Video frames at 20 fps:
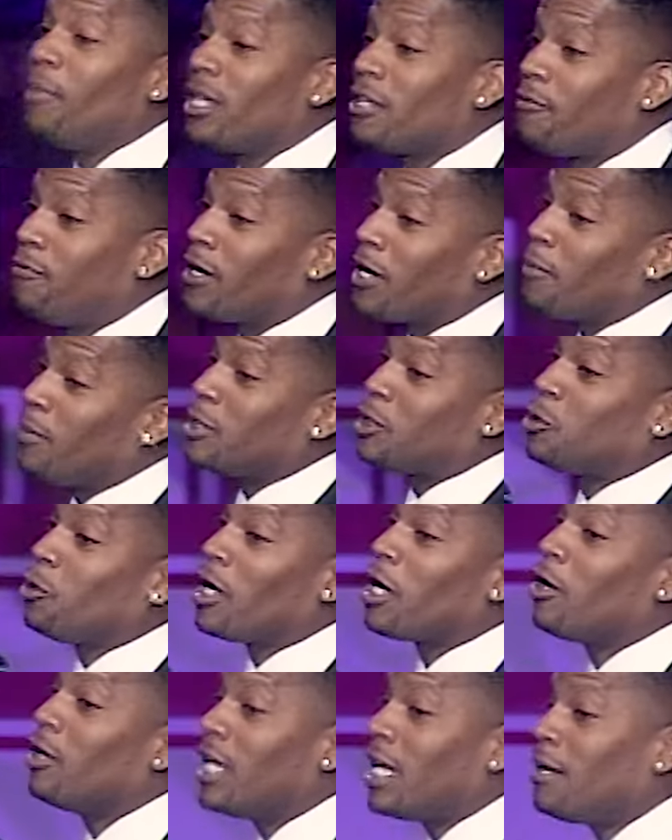motherfucker, but you
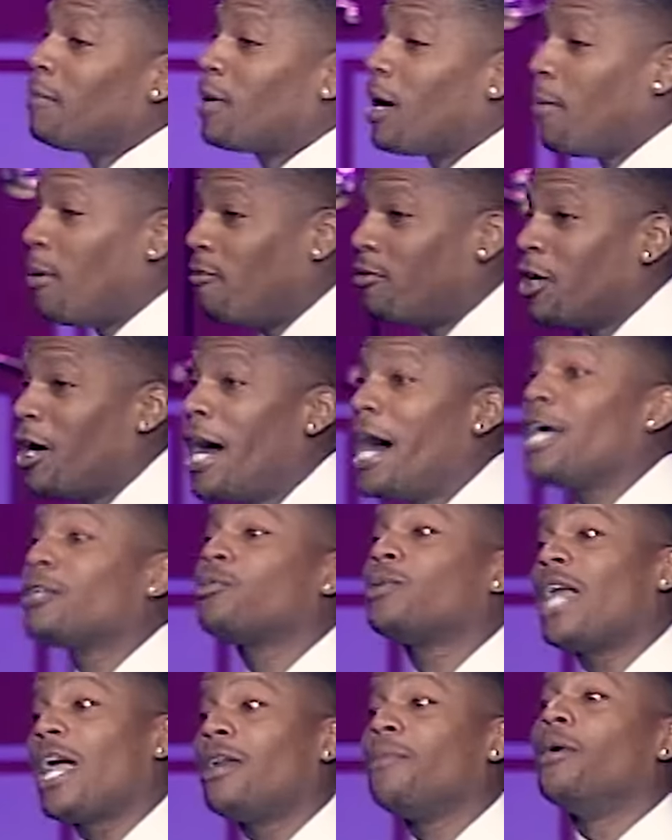ain't gonna let him come over your house
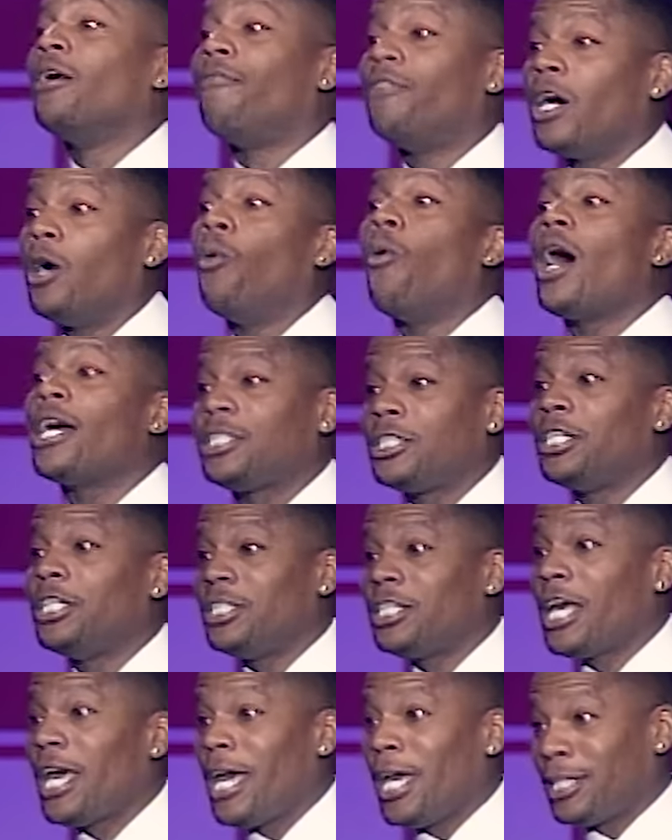without a motherfucker watching his
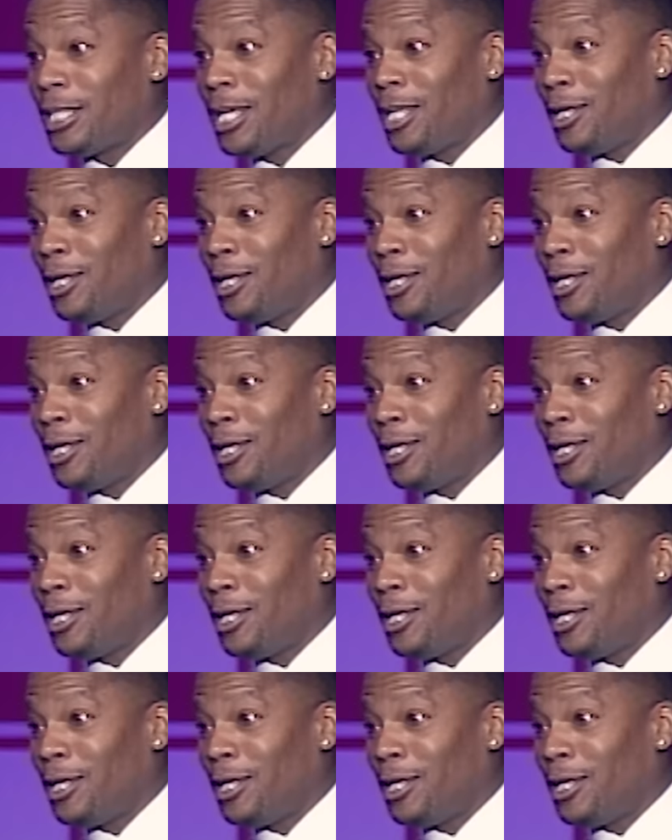ass.